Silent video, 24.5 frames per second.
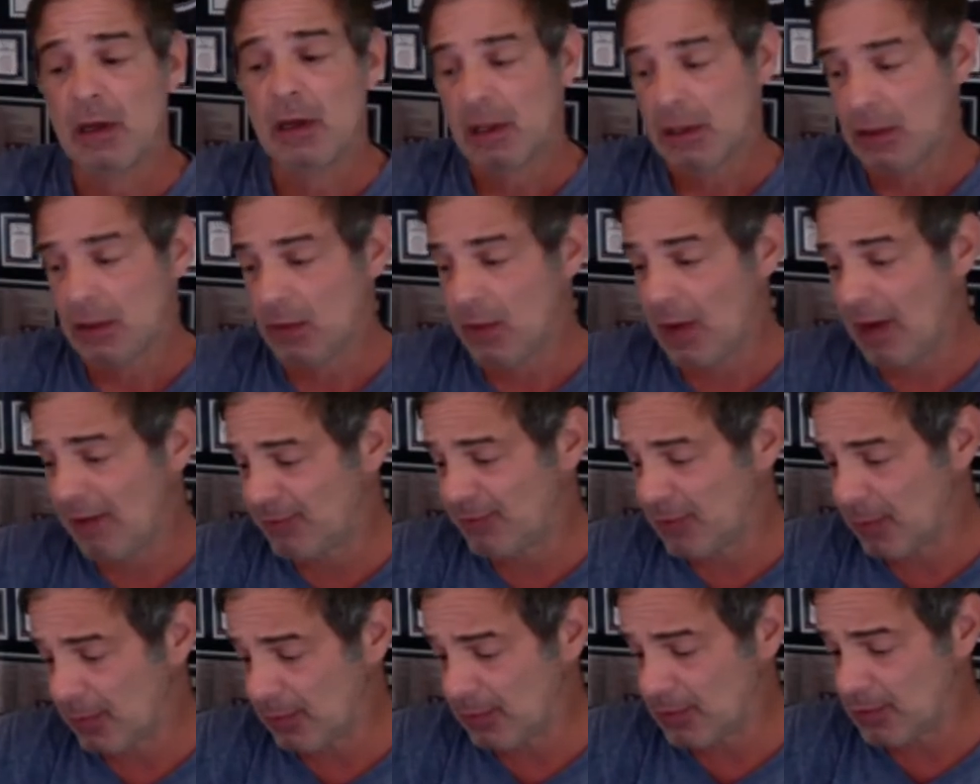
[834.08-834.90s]
You
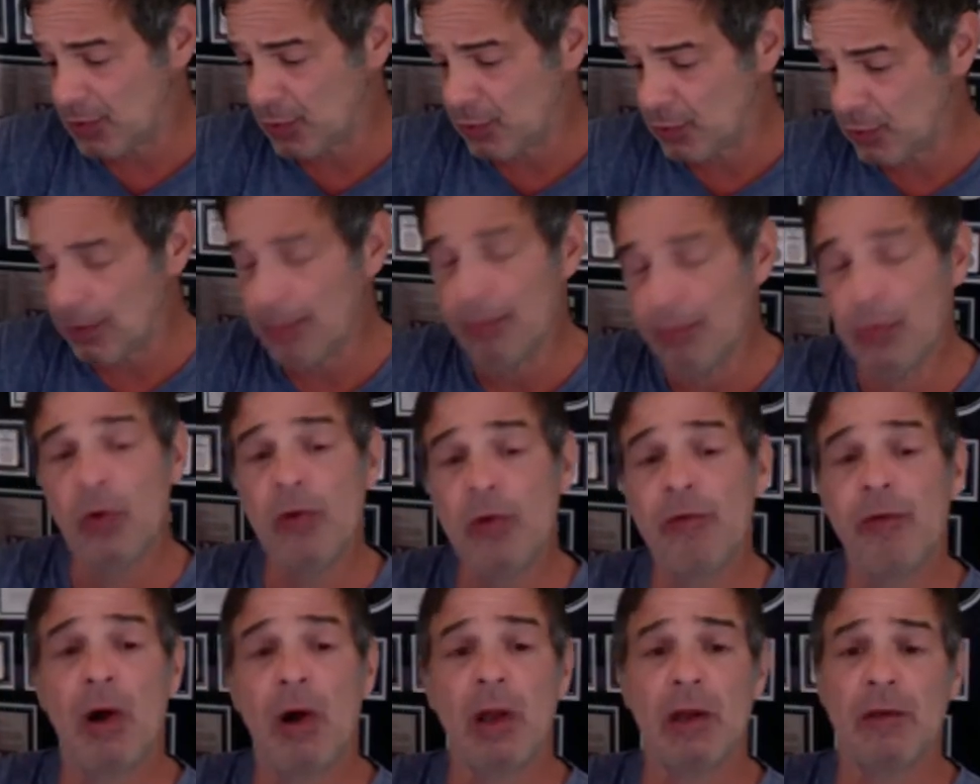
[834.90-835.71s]
have to
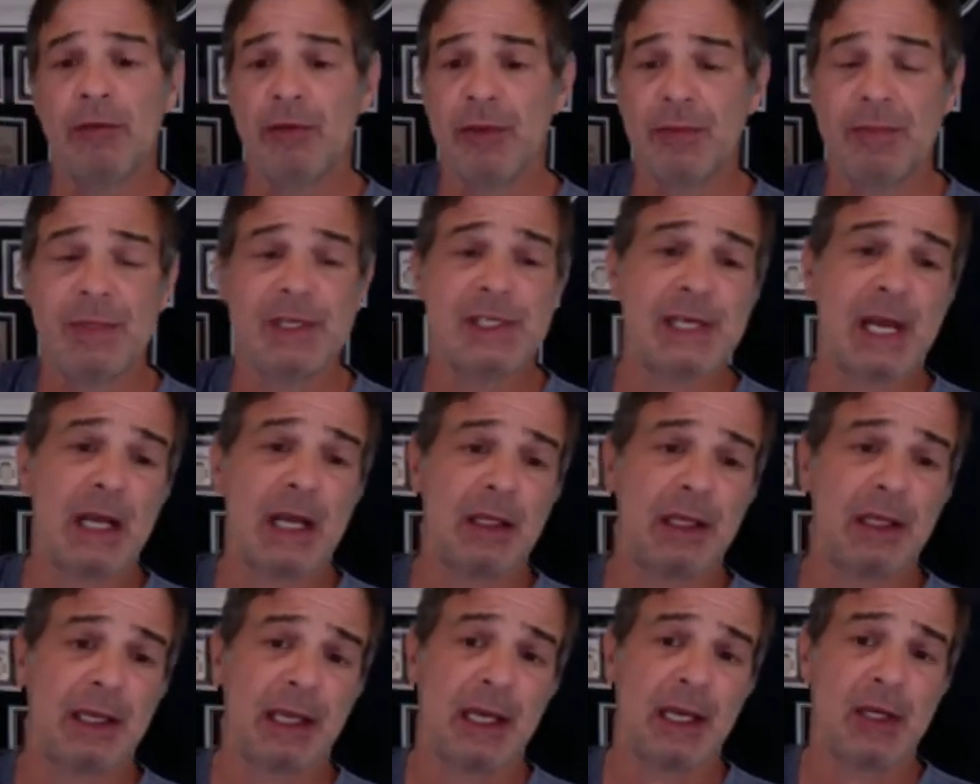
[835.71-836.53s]
remove all of the
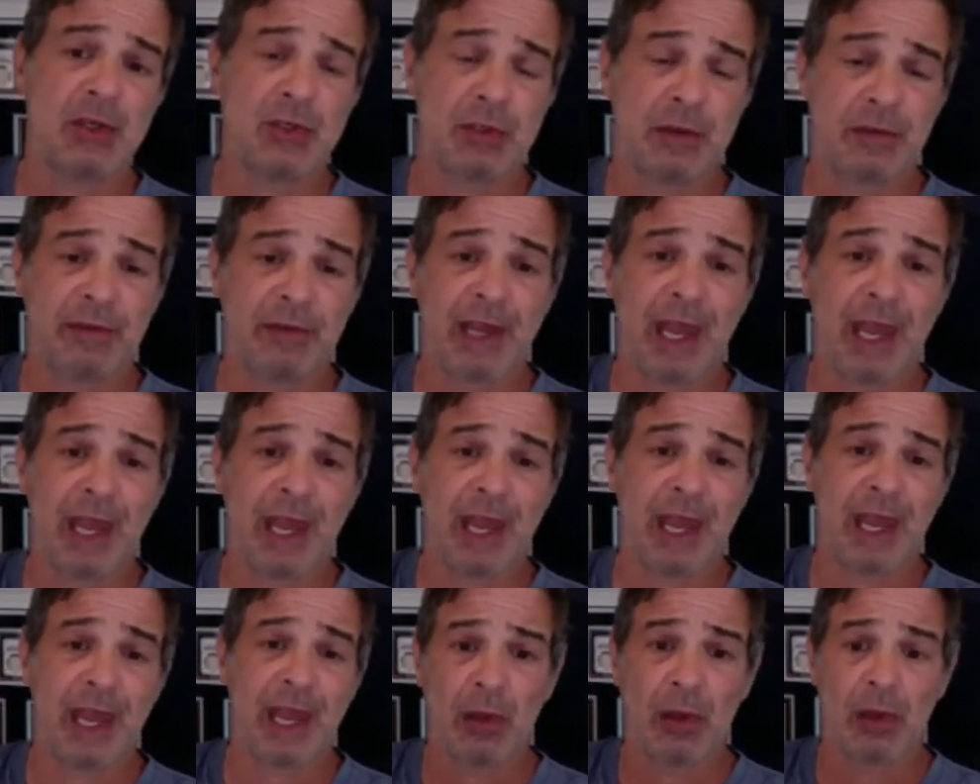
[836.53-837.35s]
misallocation of
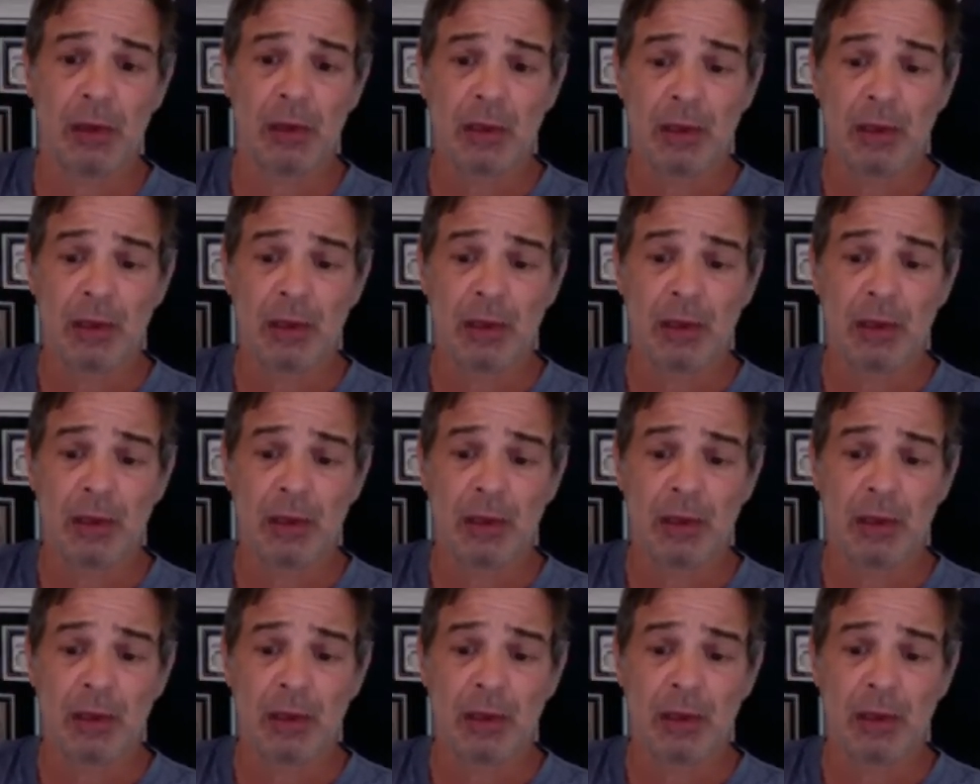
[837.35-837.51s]
capital